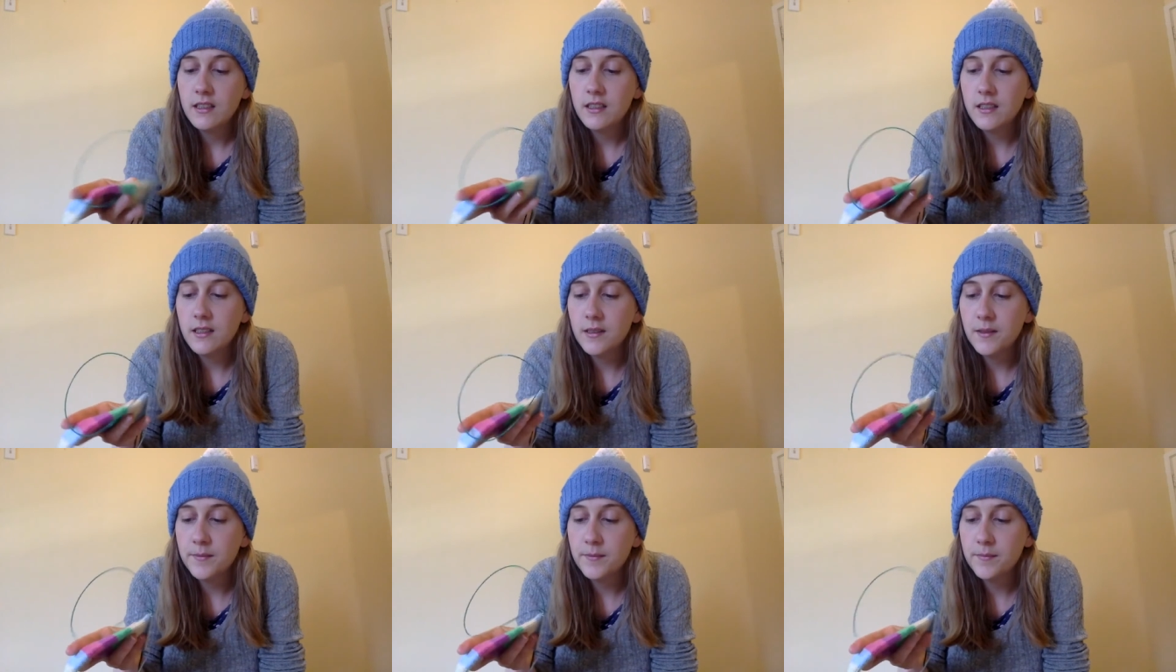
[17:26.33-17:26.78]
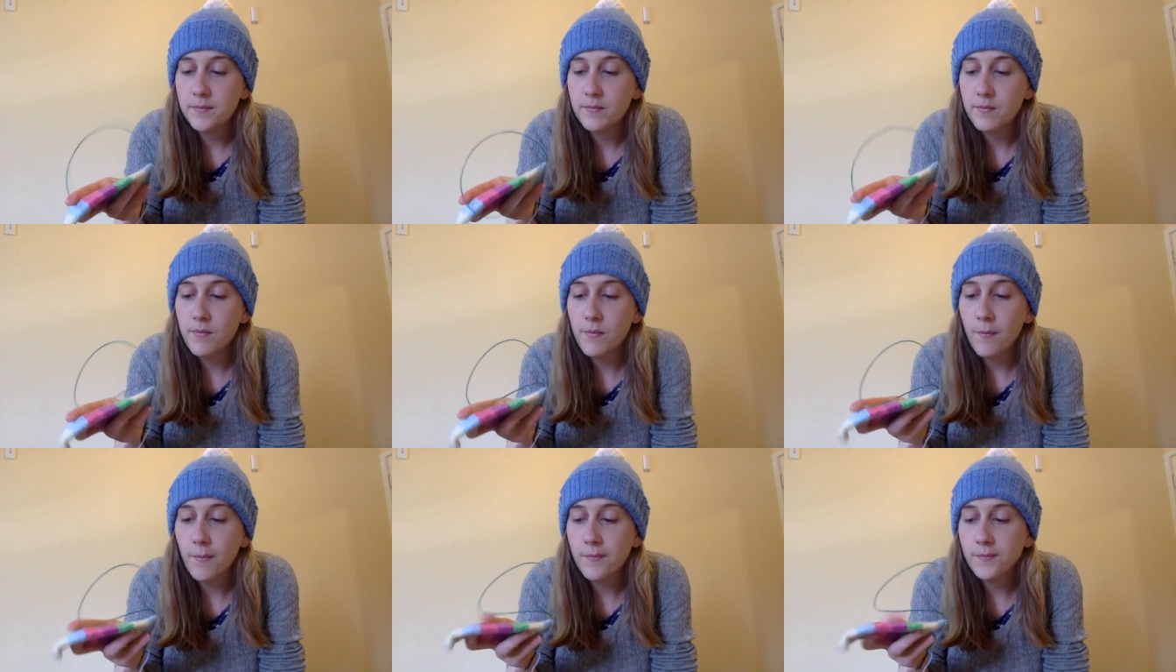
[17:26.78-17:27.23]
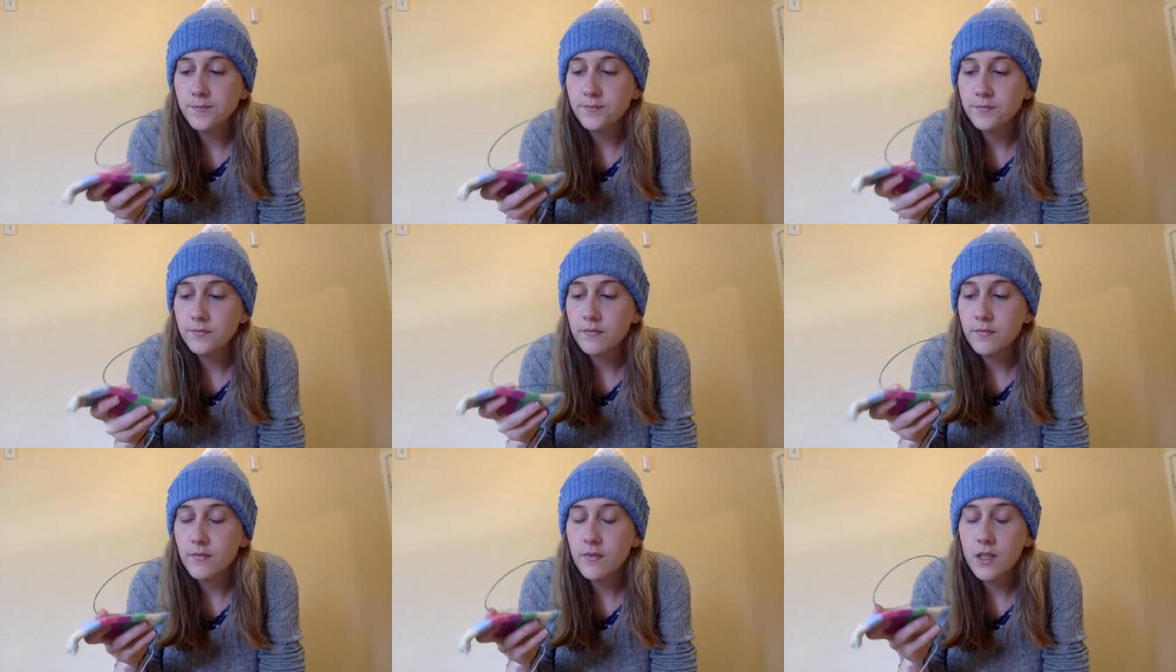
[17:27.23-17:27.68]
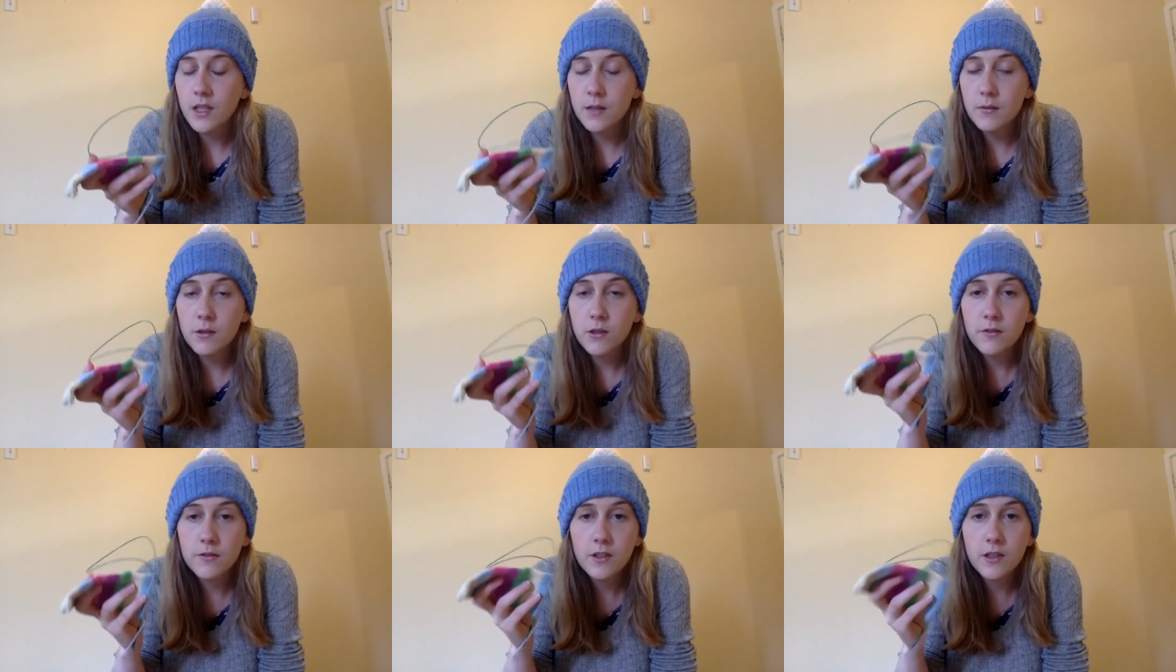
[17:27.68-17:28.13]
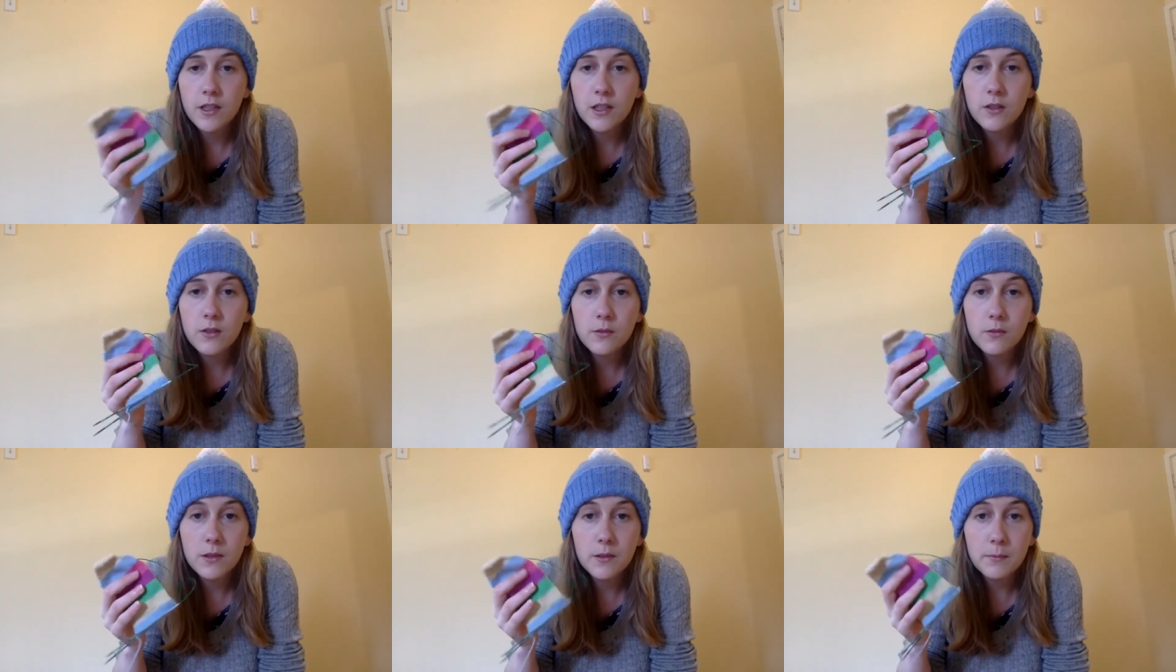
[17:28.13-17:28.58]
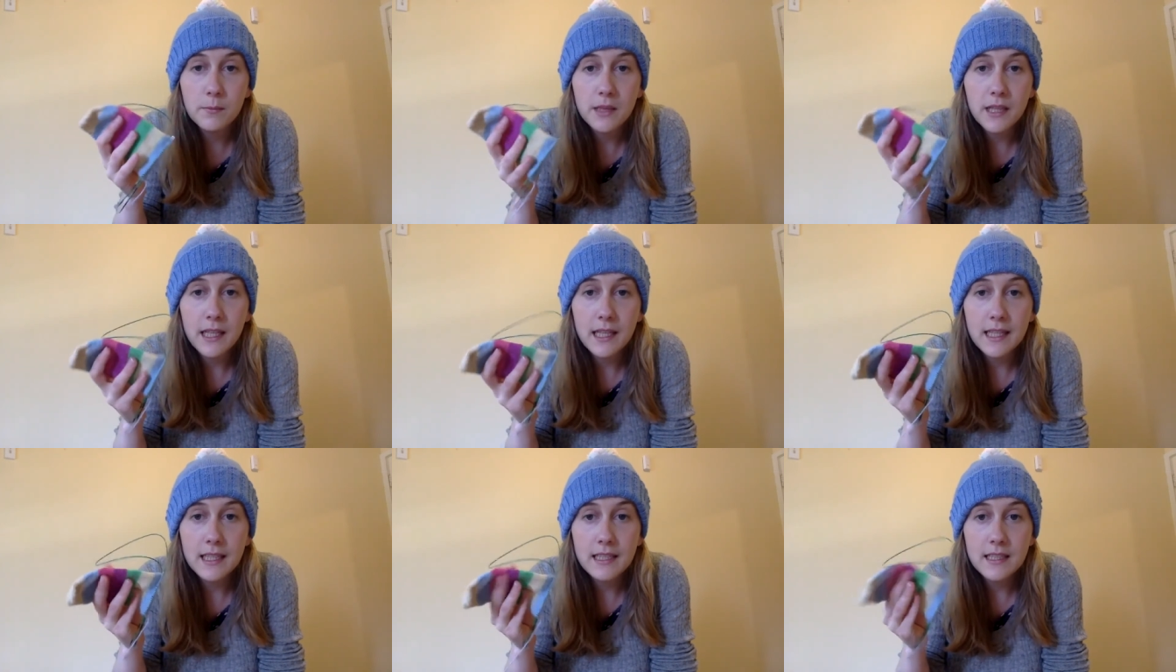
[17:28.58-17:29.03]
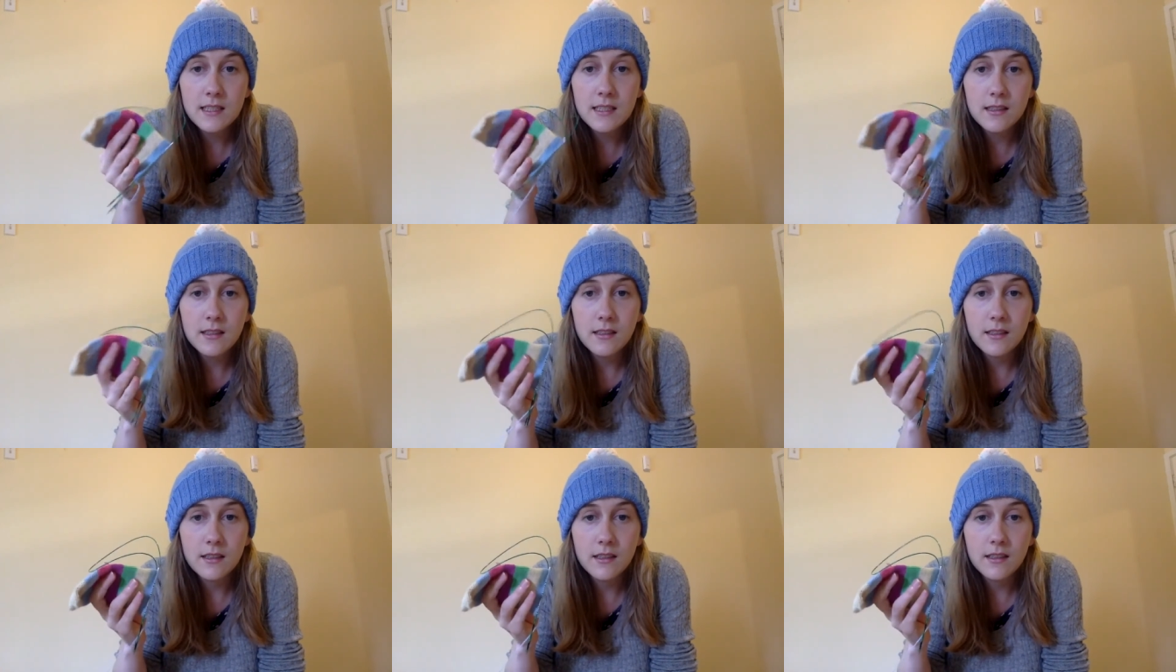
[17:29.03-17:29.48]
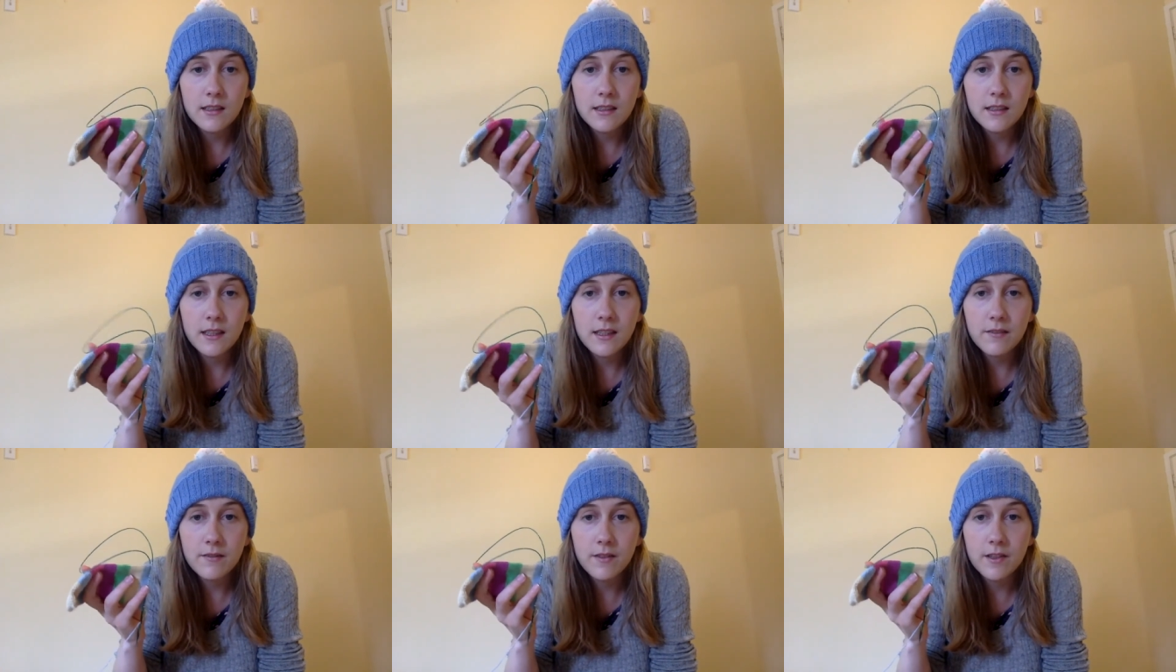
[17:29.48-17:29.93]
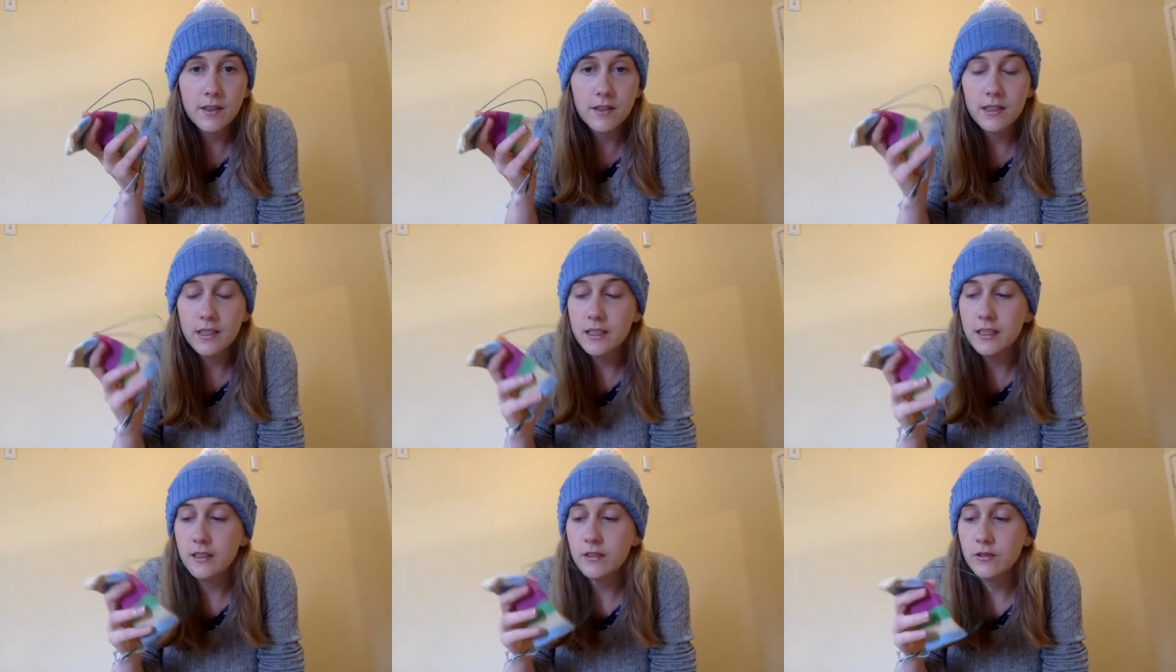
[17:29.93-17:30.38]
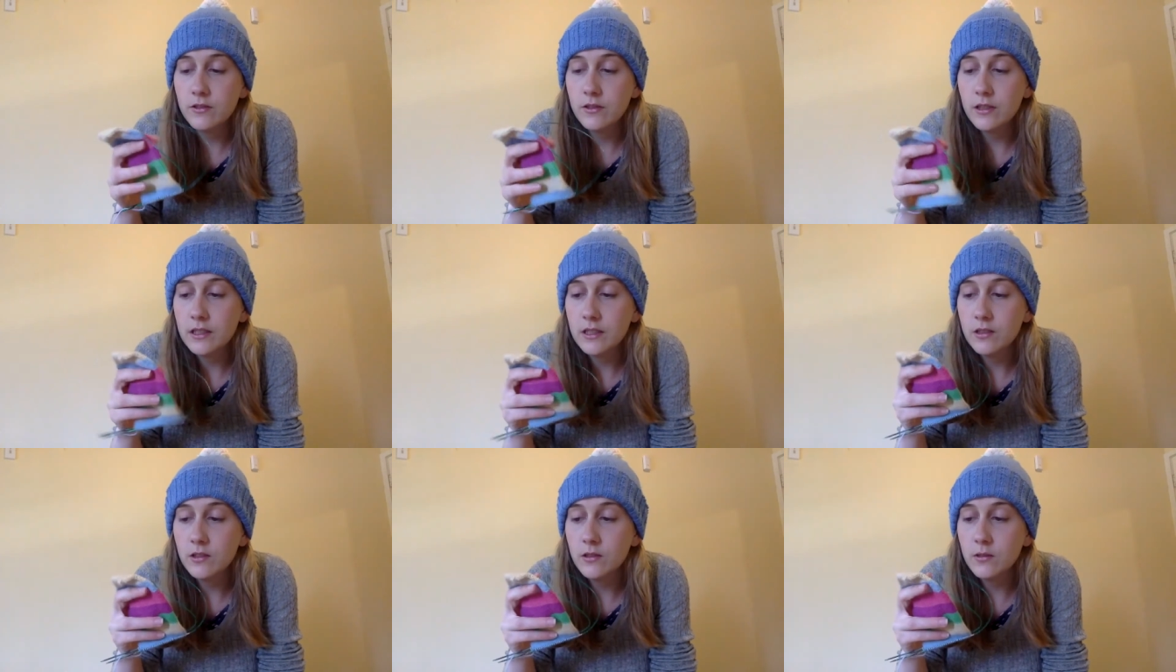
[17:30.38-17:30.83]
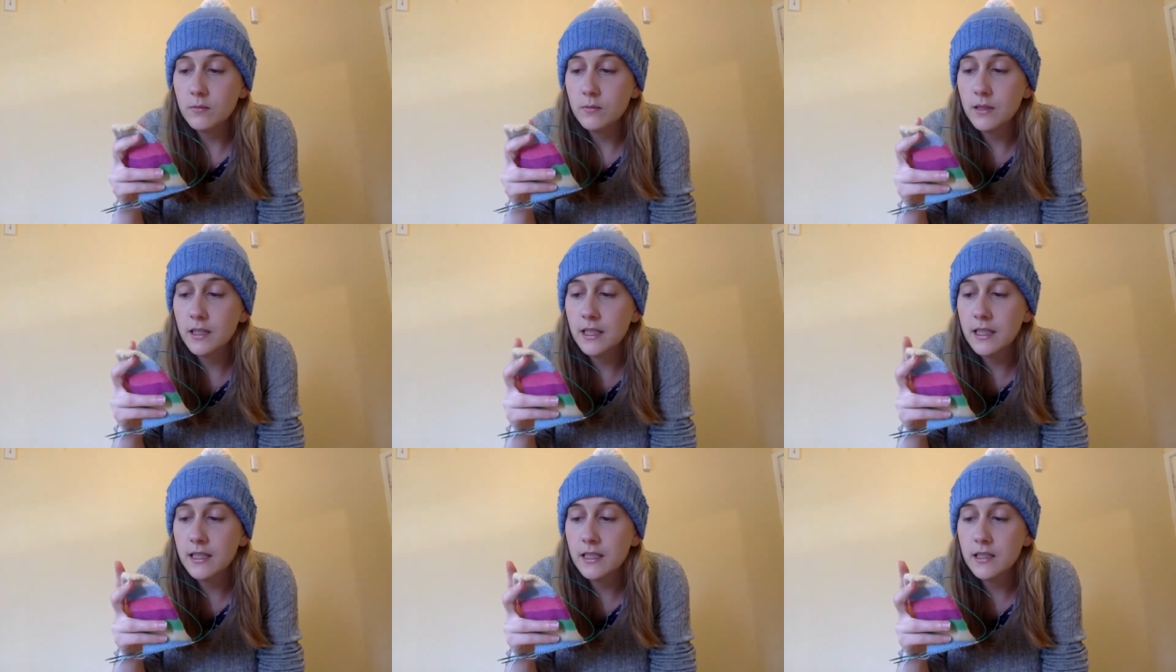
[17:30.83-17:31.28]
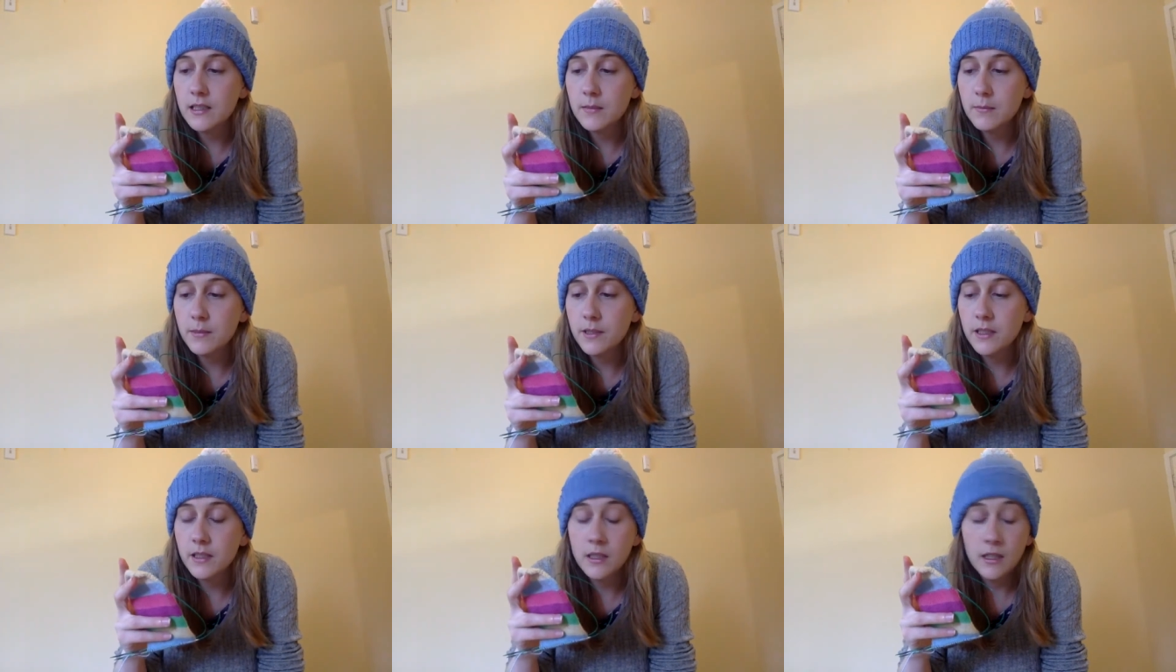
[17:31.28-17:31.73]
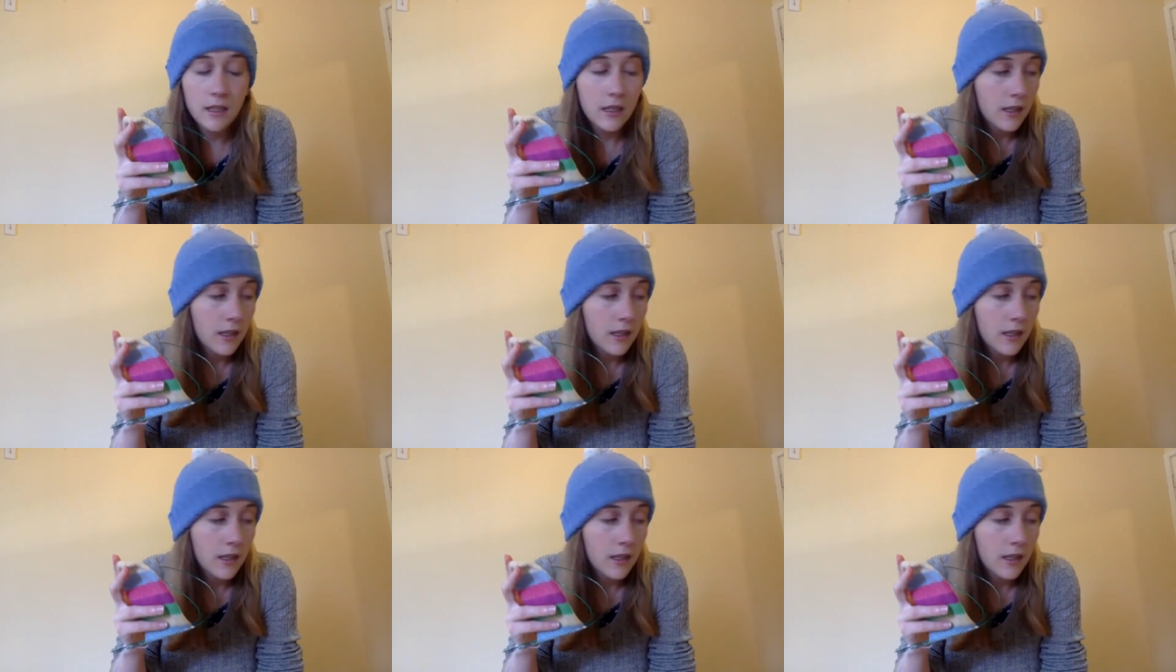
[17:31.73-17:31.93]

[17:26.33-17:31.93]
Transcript: Um, I'm not very good with planes. I get very stressed on planes, but